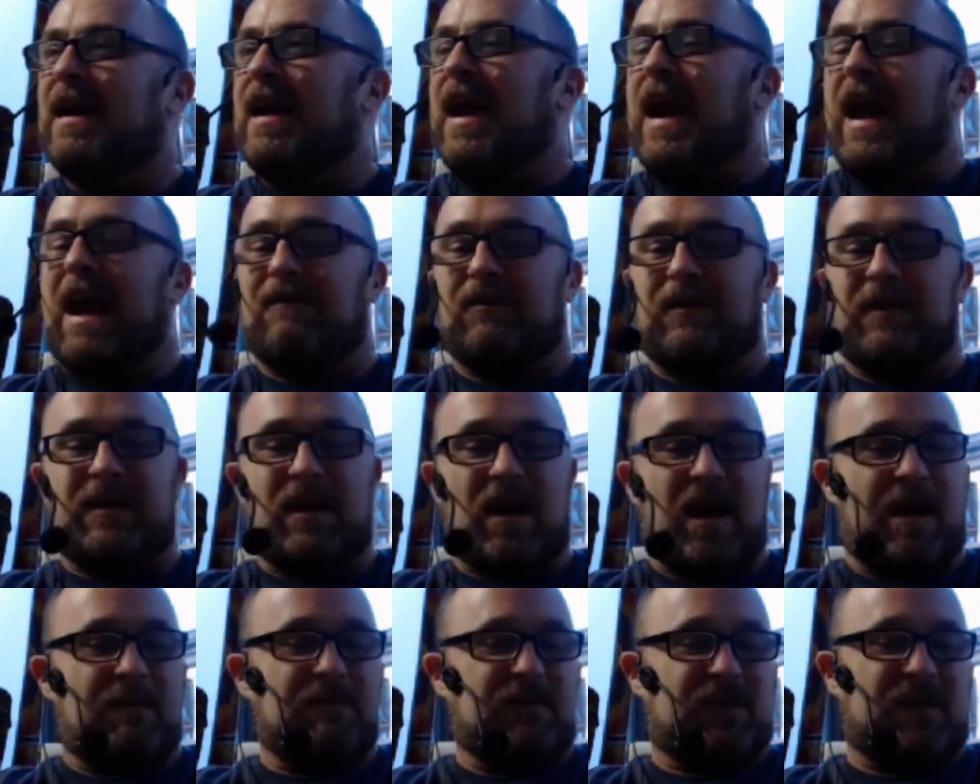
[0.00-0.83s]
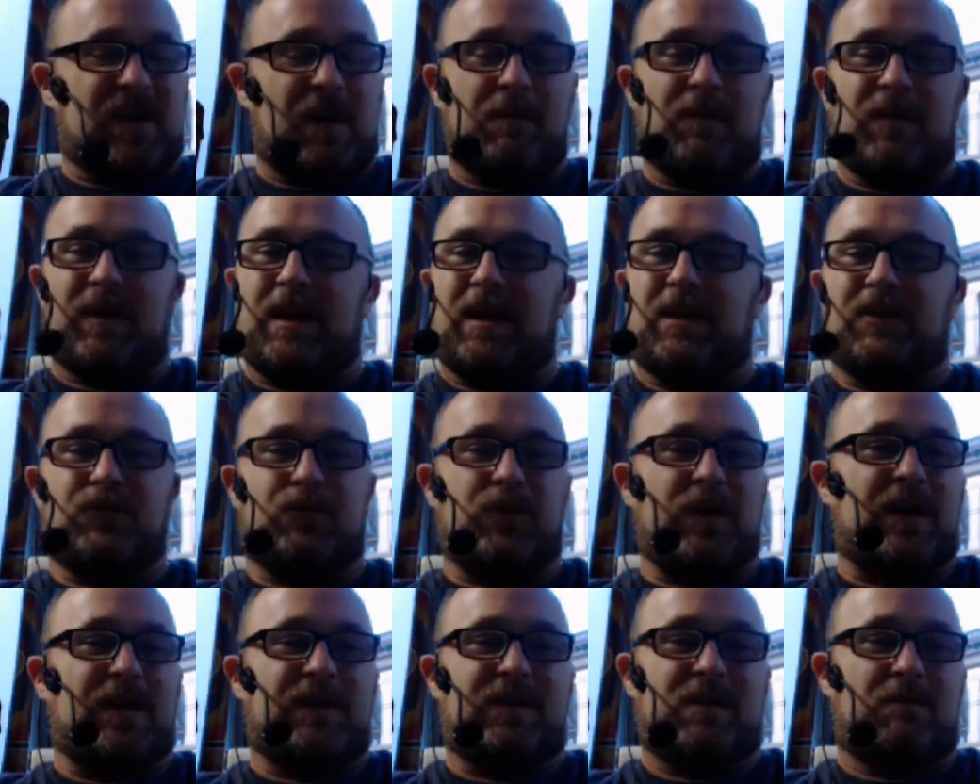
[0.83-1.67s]
Every time somebody
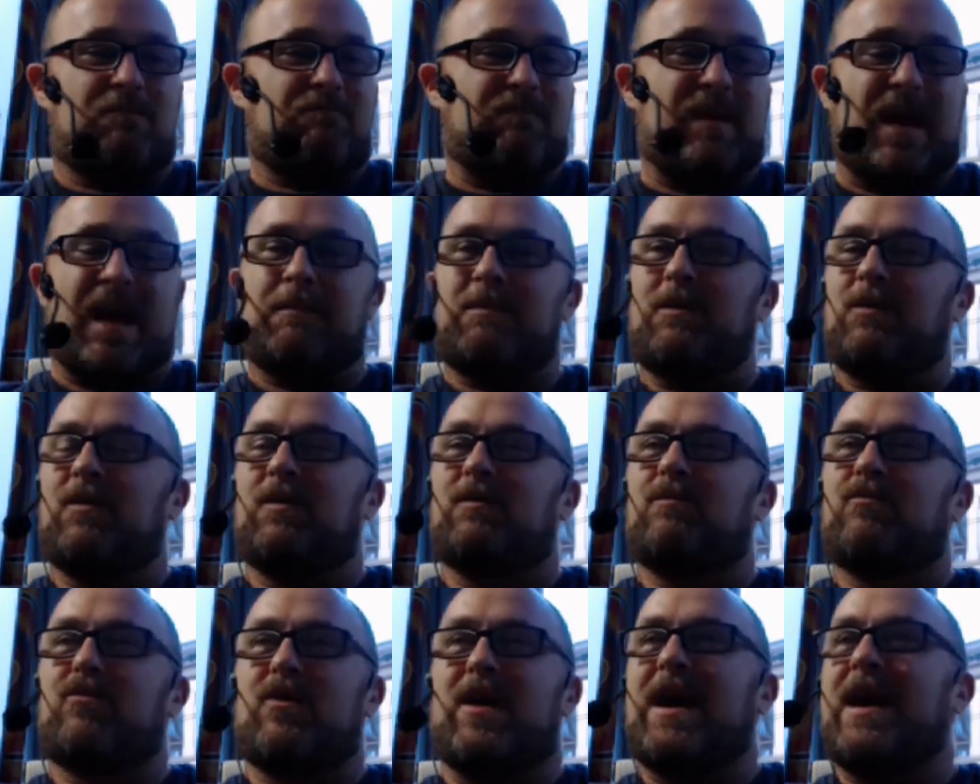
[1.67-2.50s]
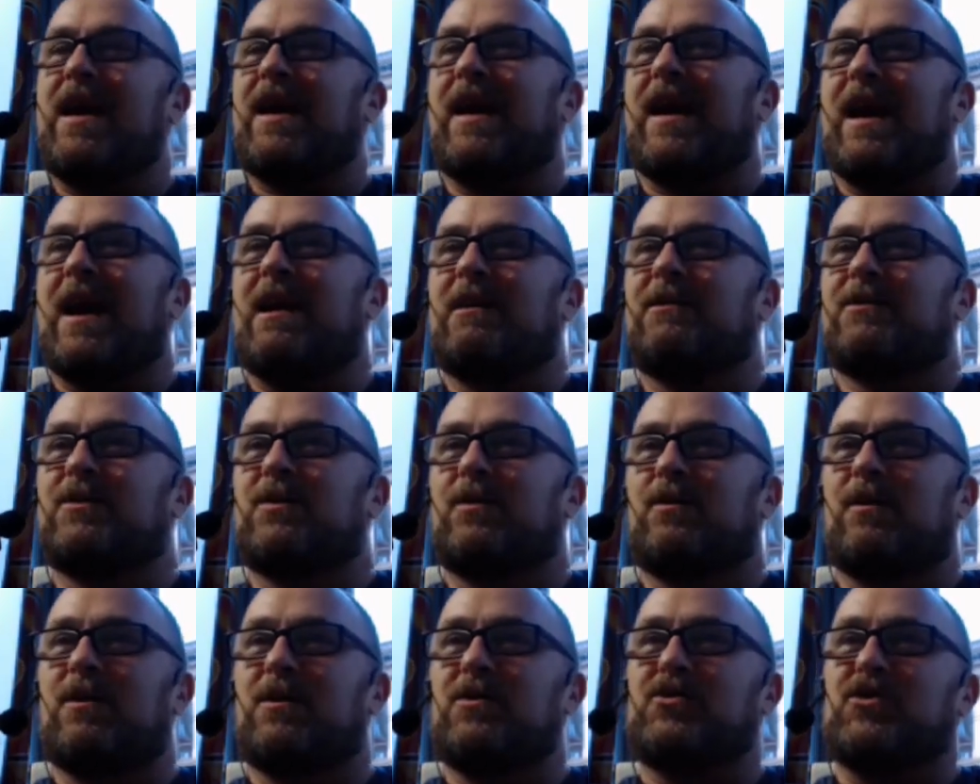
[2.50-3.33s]
treats a baby with brain
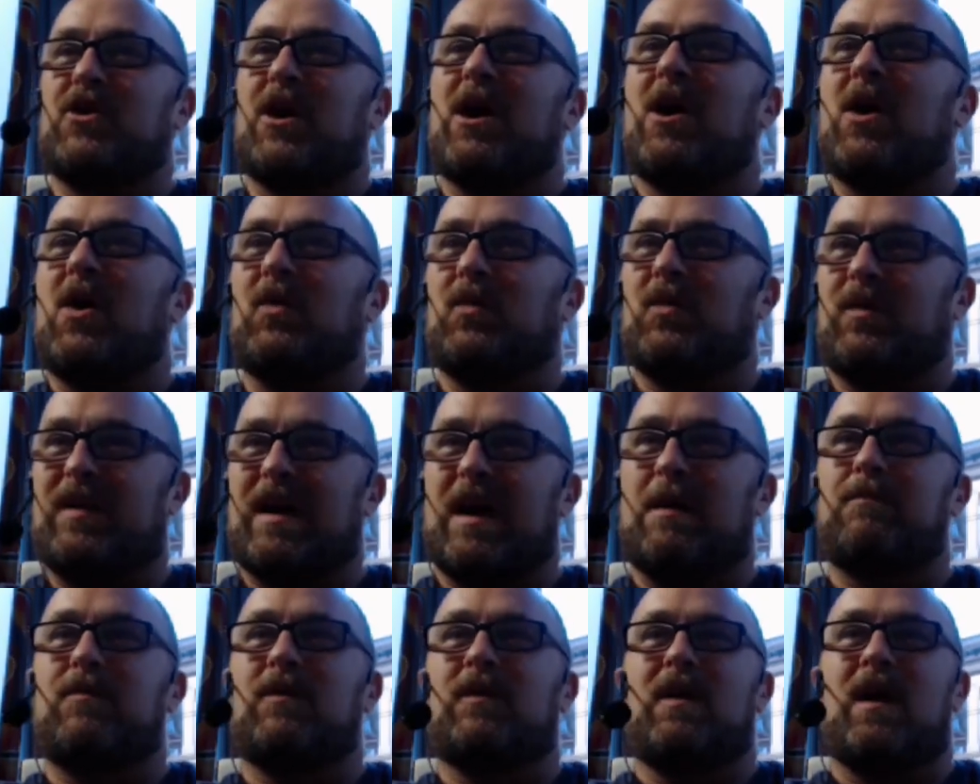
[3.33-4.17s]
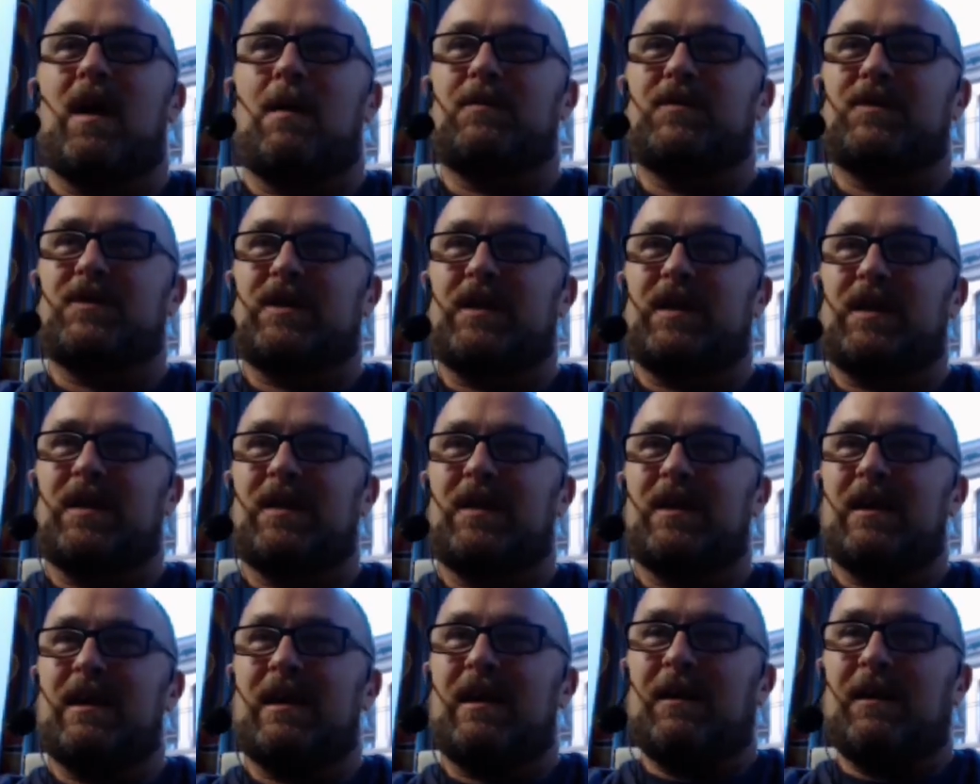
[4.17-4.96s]
cancer or a child with epilepsy,